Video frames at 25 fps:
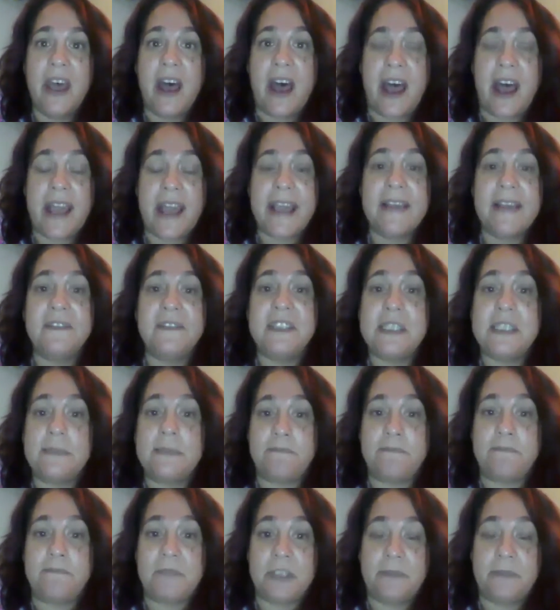I have
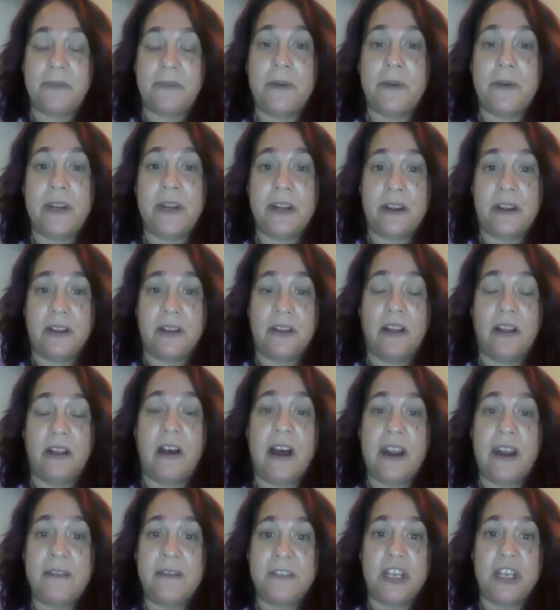devoted a
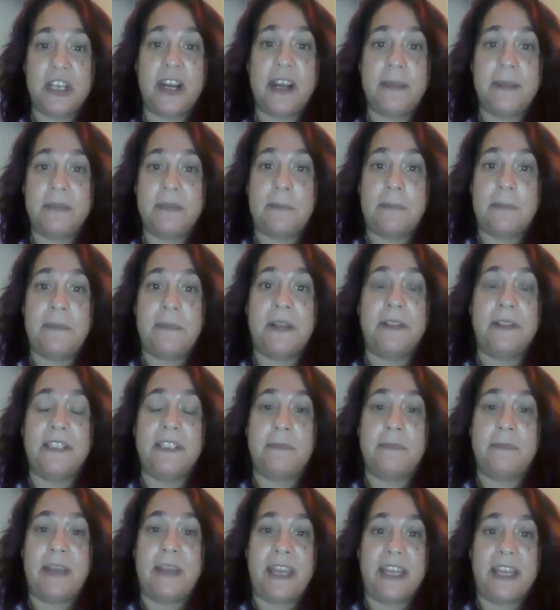lot of time to
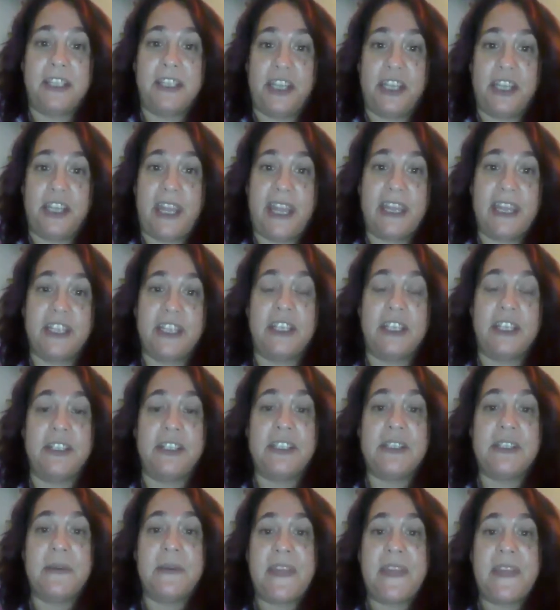building my education.
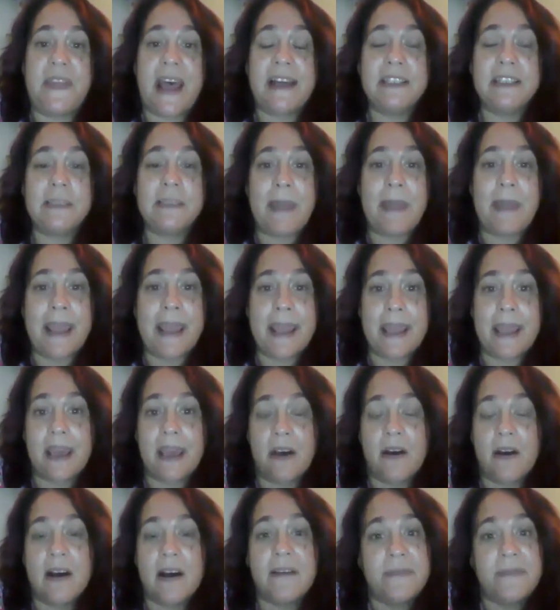So that's paying
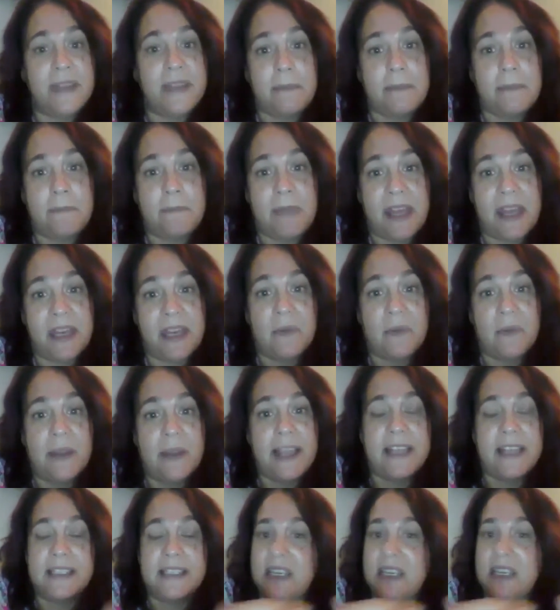off in many
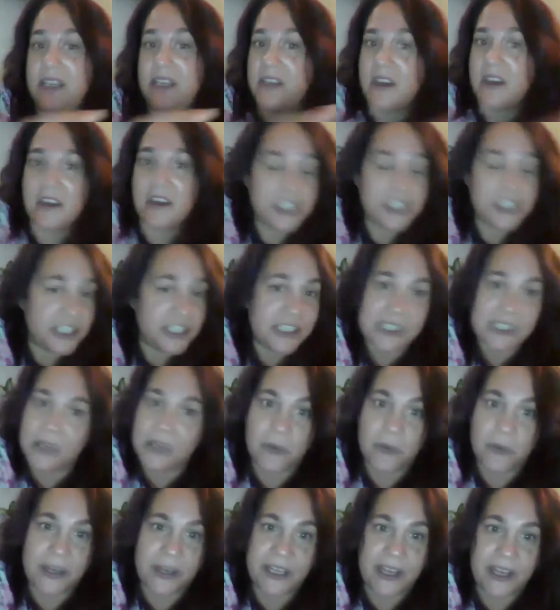ways, not just
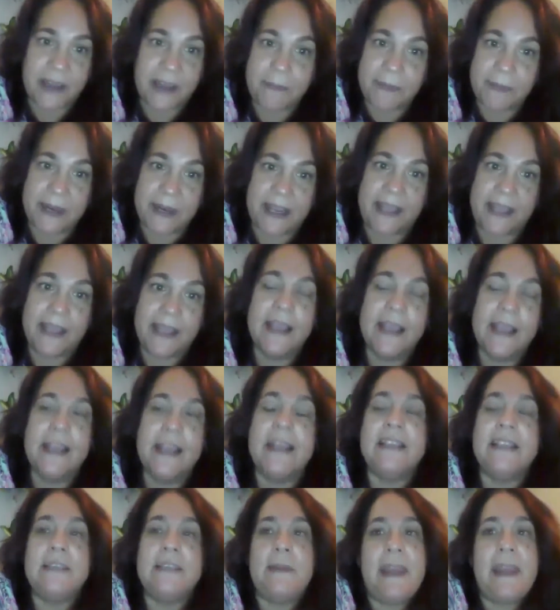in one company,
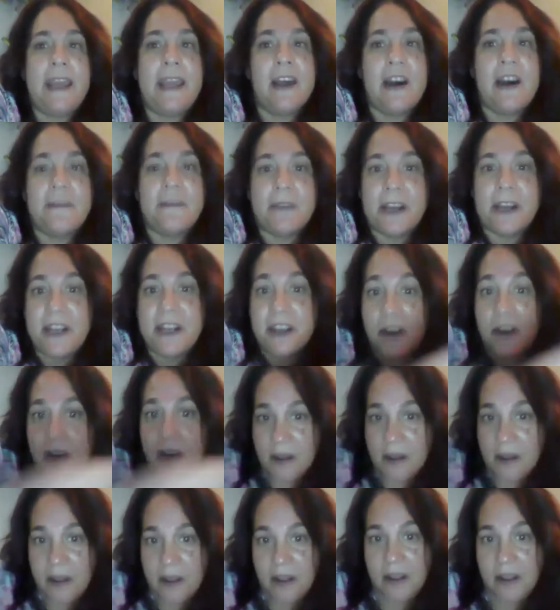it's paying off in
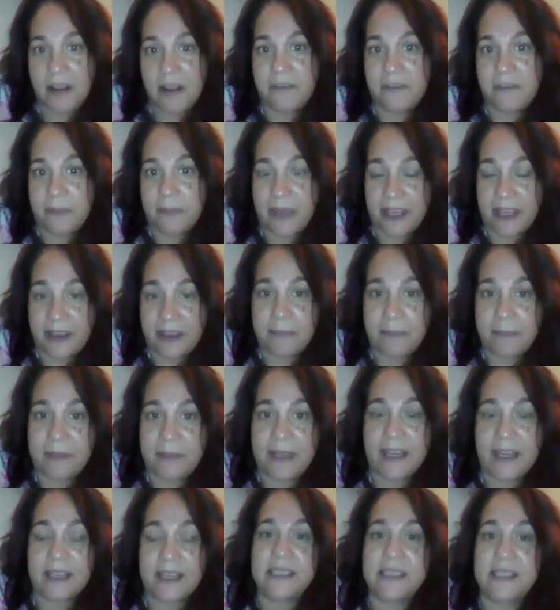all of my
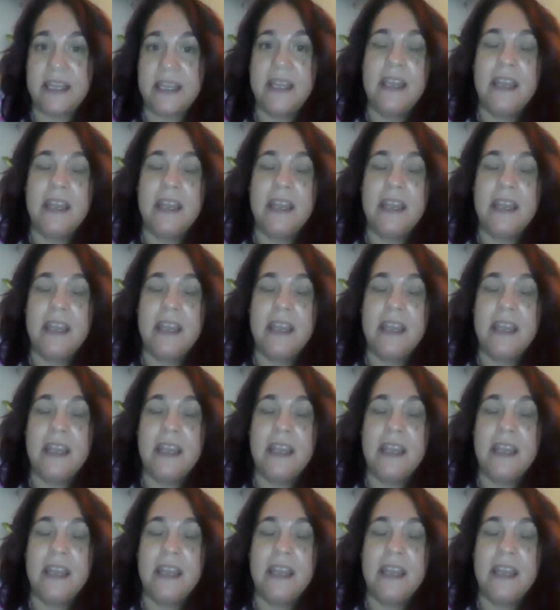companies.